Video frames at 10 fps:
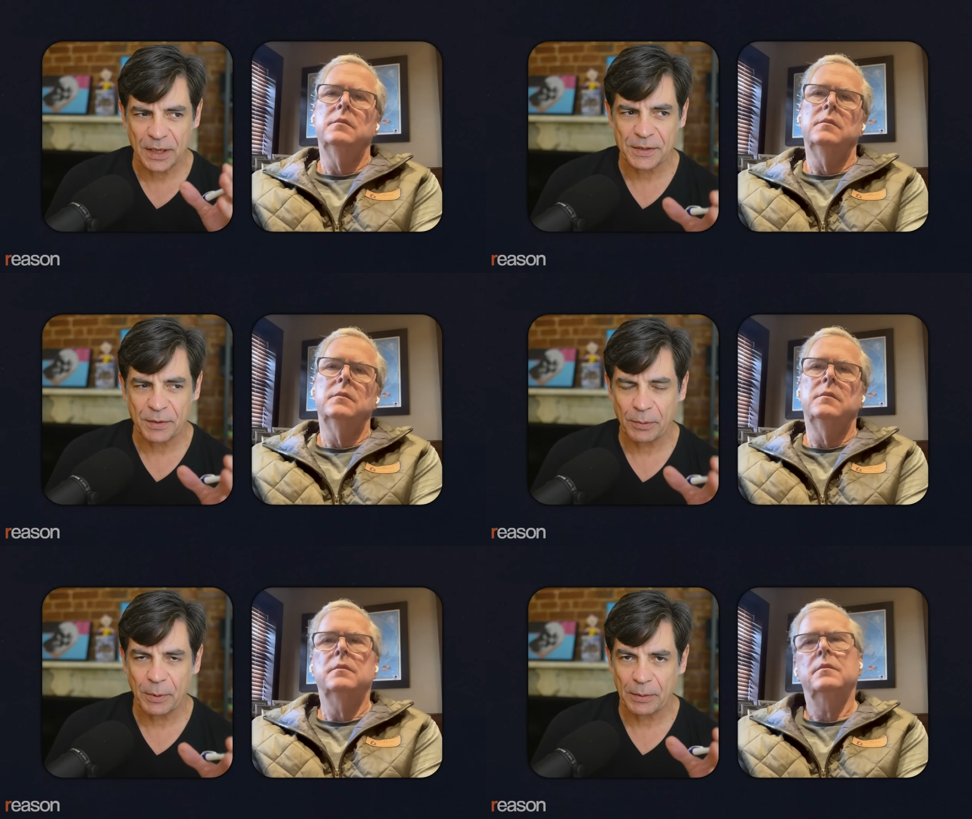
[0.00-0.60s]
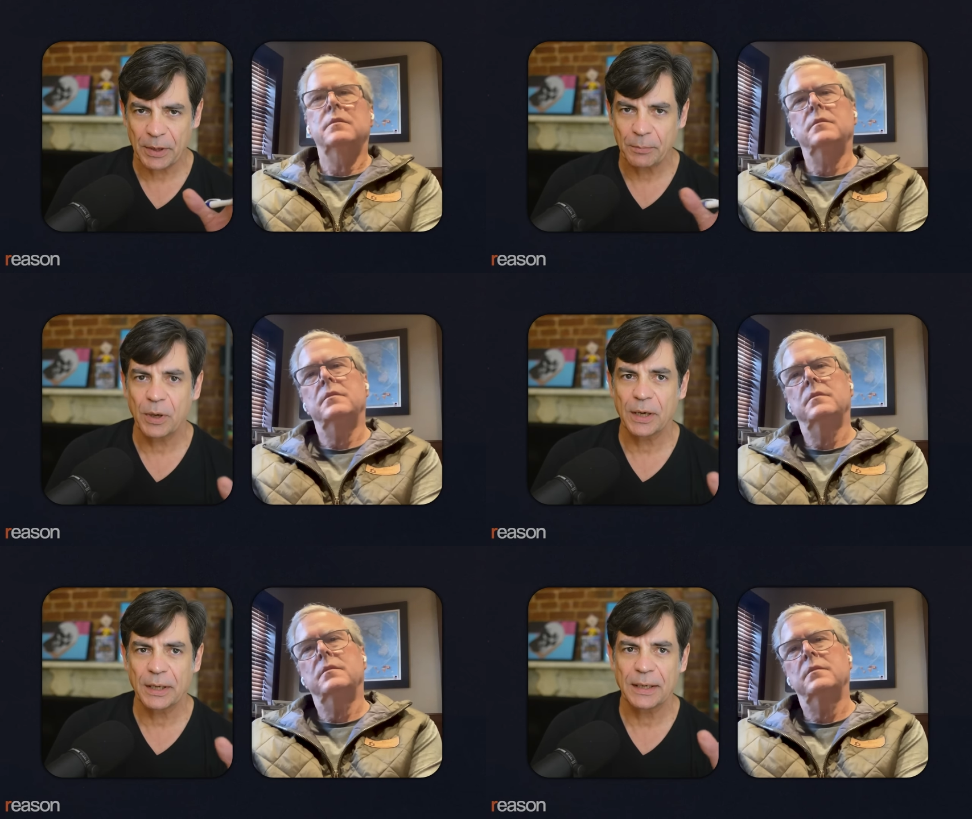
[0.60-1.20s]
Speaker 1: does the Republican
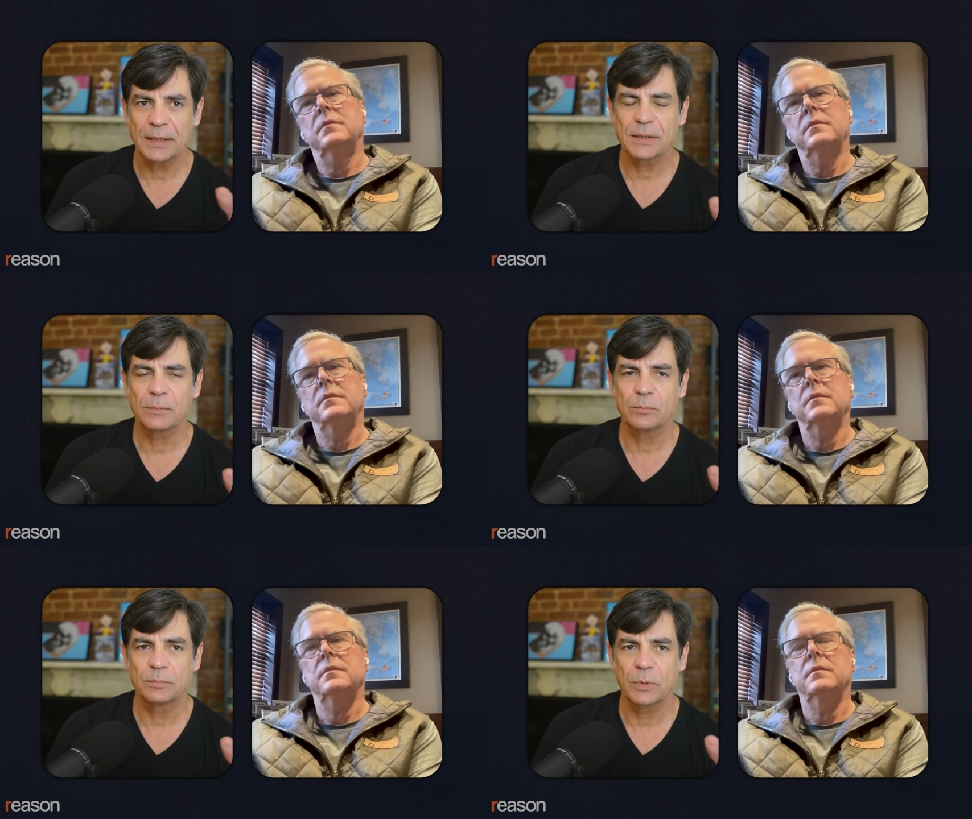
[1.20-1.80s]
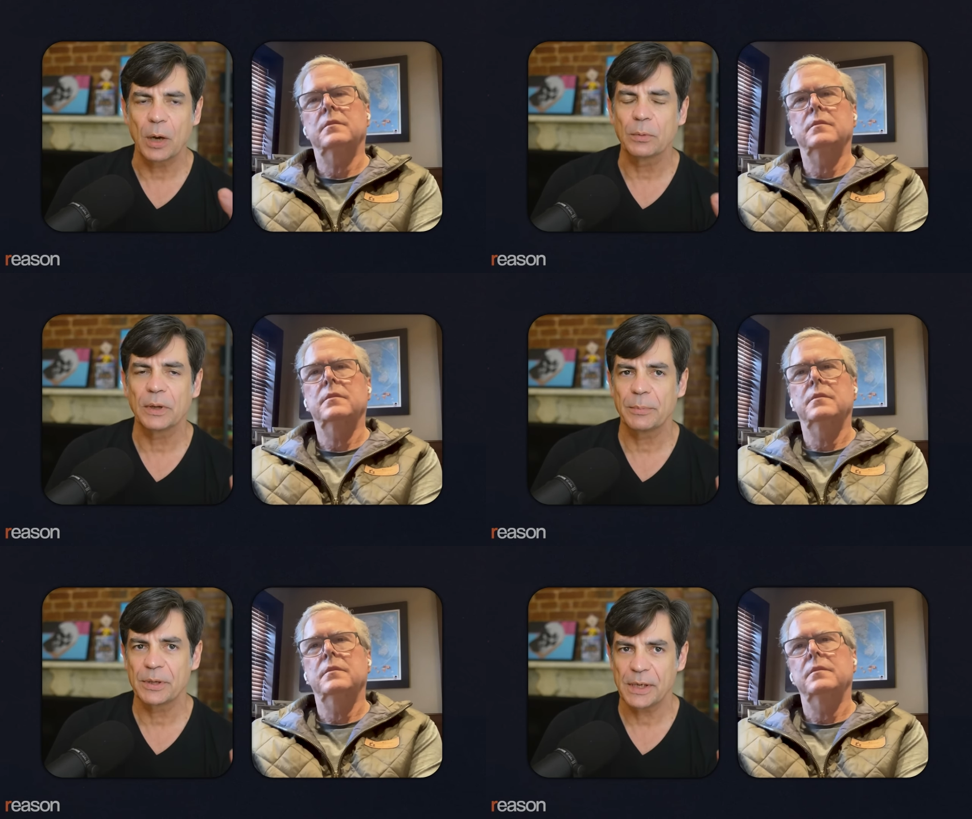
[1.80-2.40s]
Party need to go
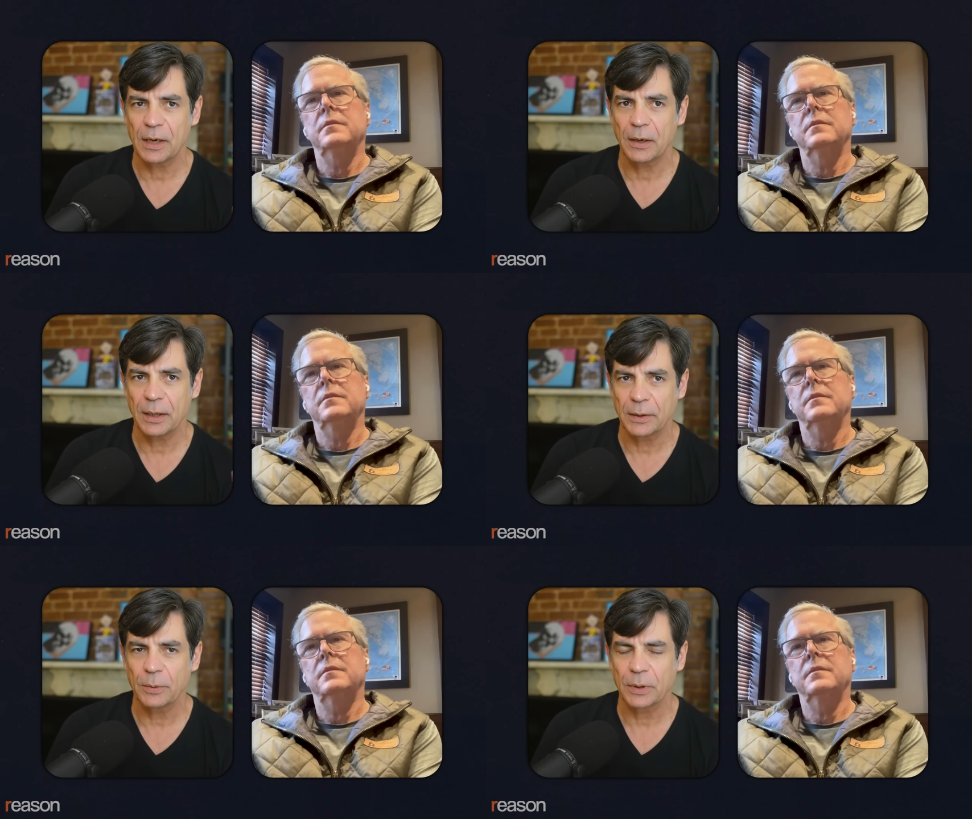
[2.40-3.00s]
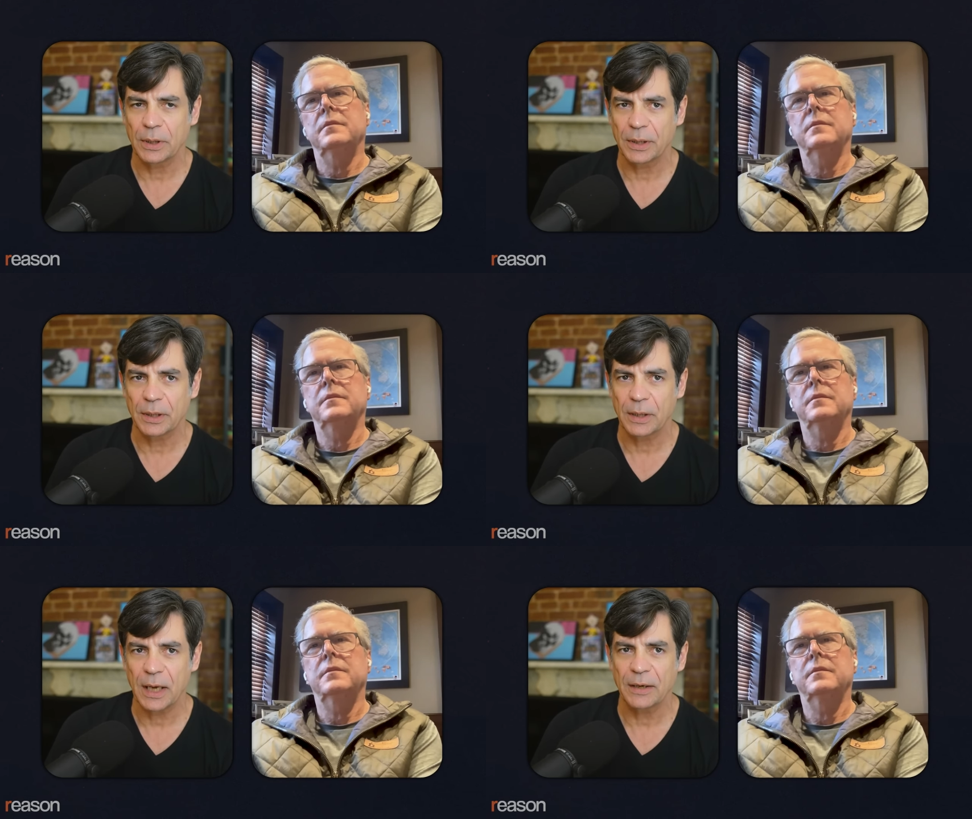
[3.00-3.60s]
libertarian in order
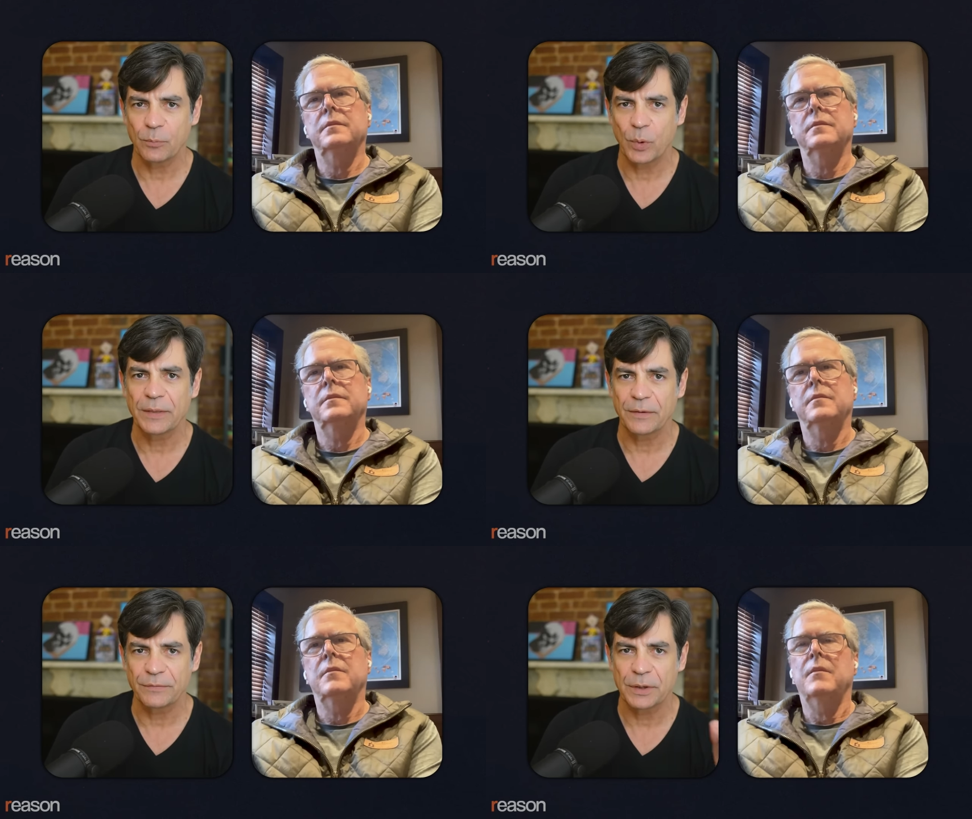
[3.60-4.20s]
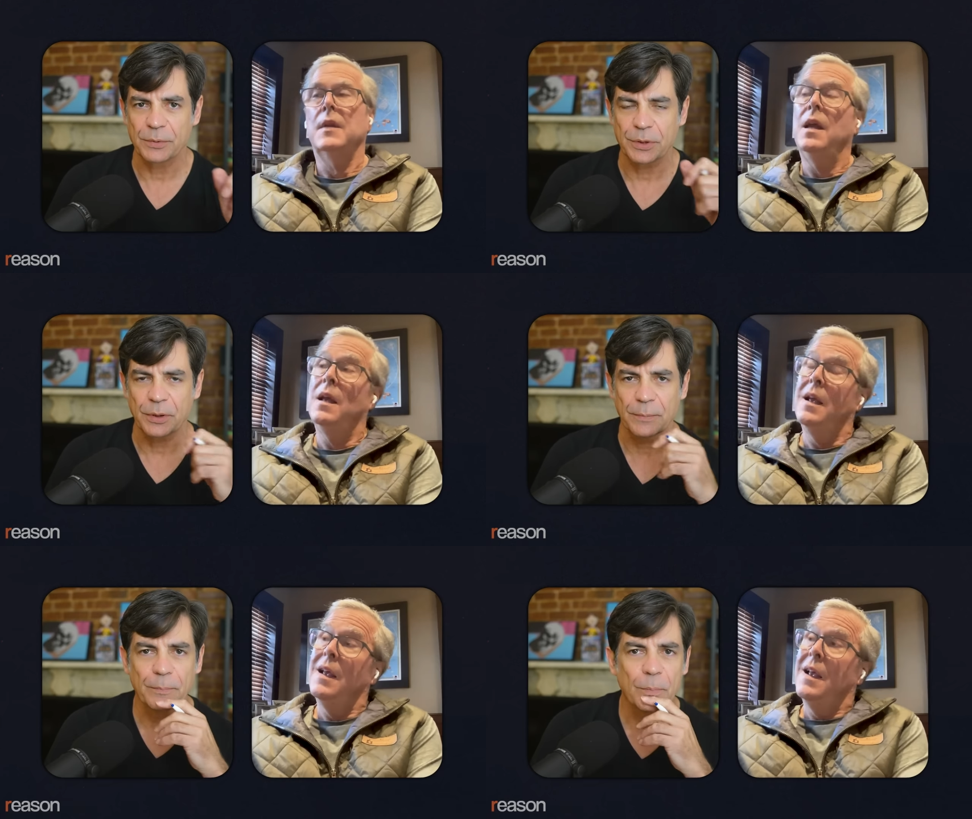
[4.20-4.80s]
to kind of win the future?
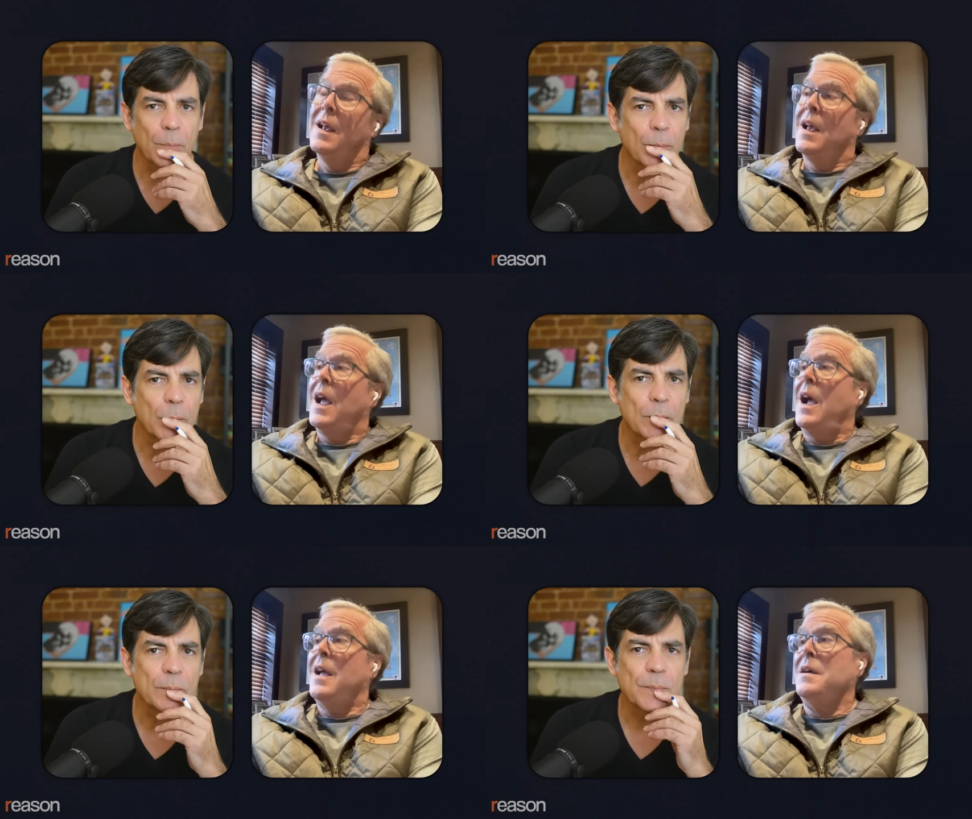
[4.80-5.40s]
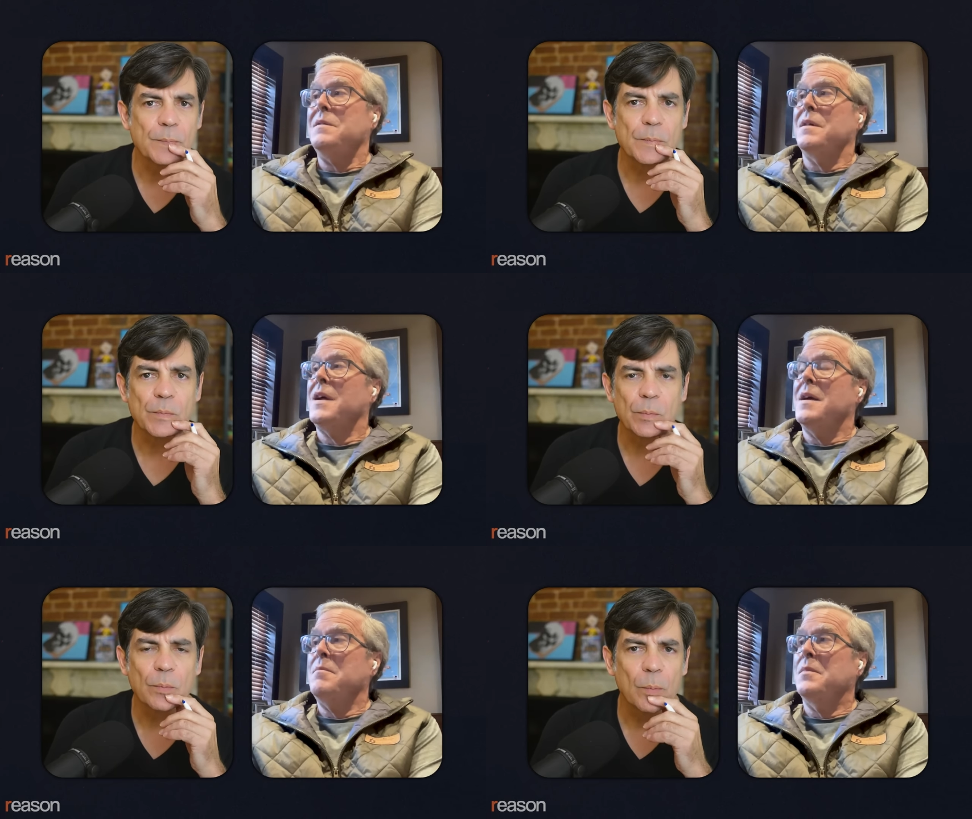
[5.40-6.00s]
I,
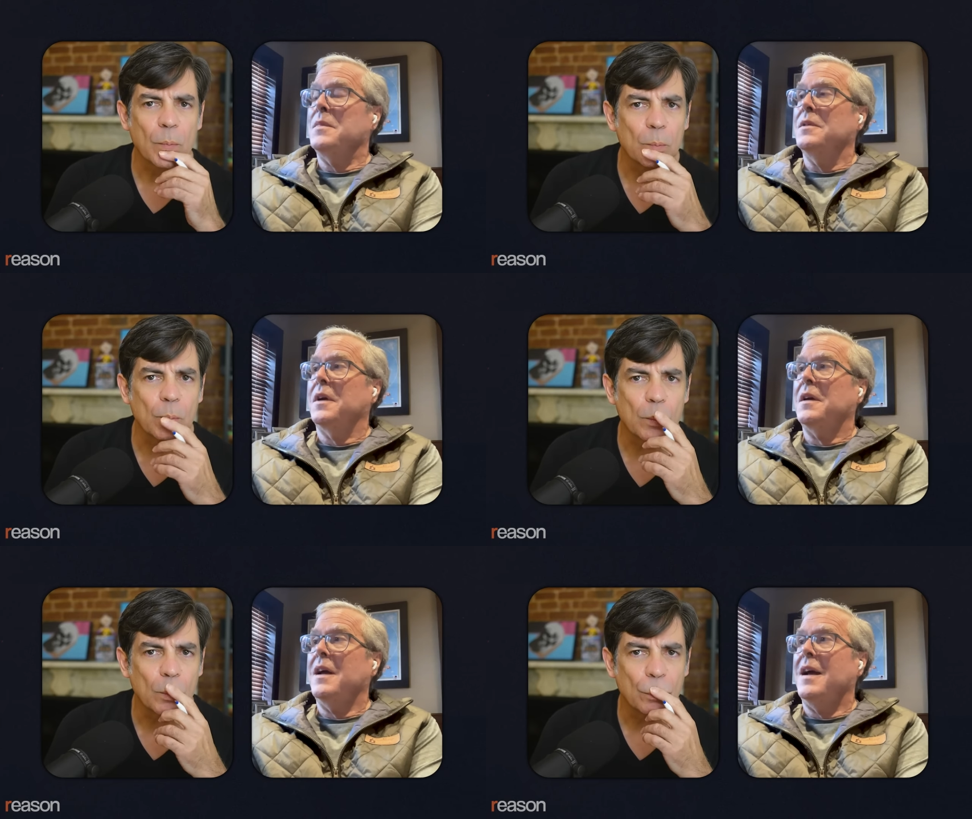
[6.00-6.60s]
Speaker 2: I, look,